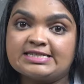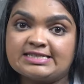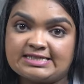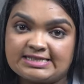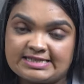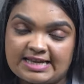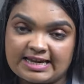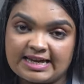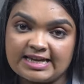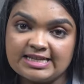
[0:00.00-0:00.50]

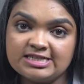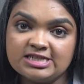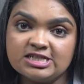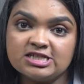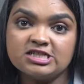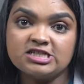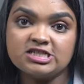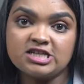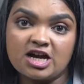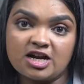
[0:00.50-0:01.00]
Second,
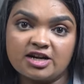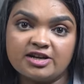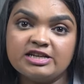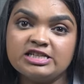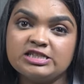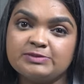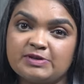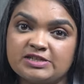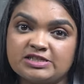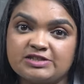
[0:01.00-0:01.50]
target
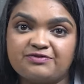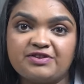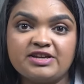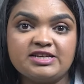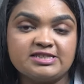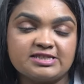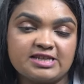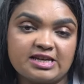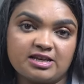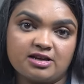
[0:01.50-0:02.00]
specific
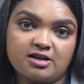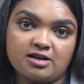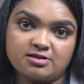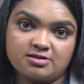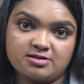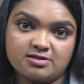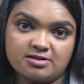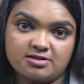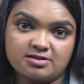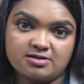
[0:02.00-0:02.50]
skin
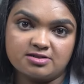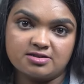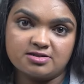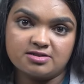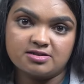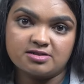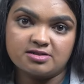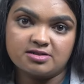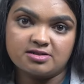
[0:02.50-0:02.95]
concerns.